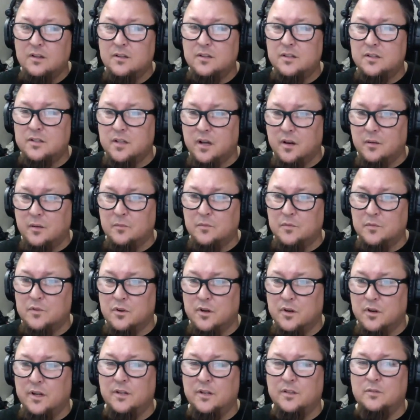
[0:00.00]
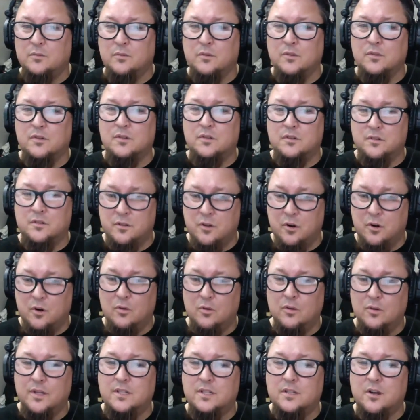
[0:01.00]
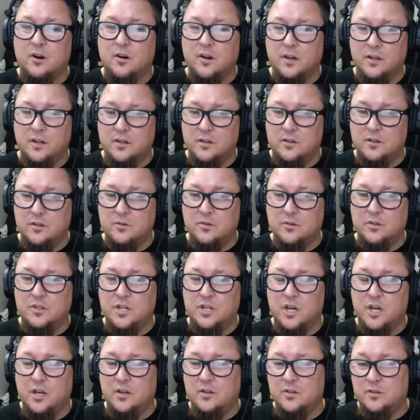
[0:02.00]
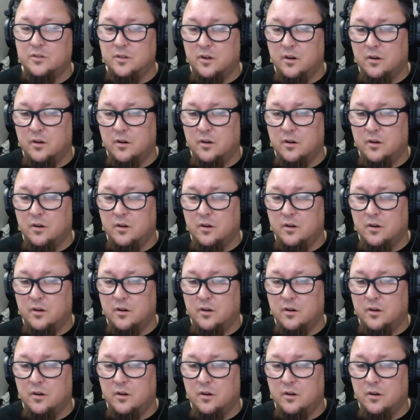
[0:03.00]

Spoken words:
some trees were slowly starting to do a change.